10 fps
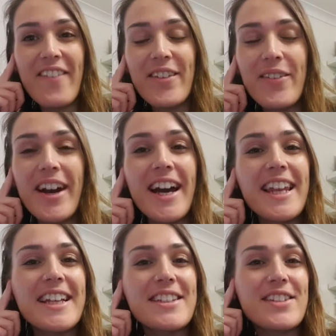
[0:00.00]

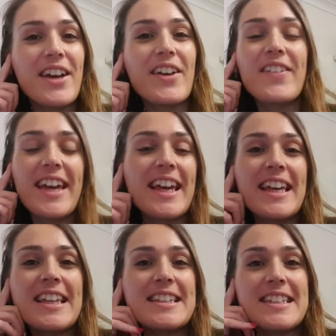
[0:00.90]
everyone so it
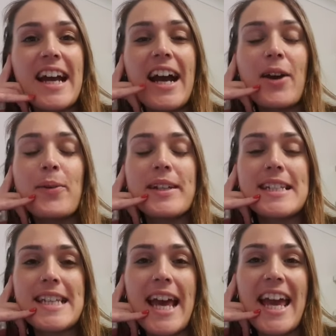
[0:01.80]
is now
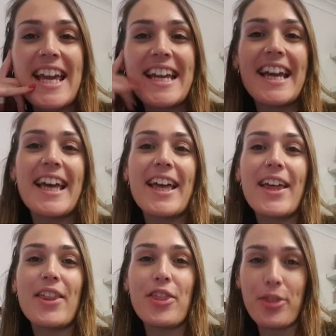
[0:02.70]
day
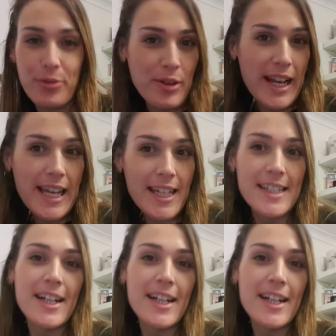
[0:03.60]
three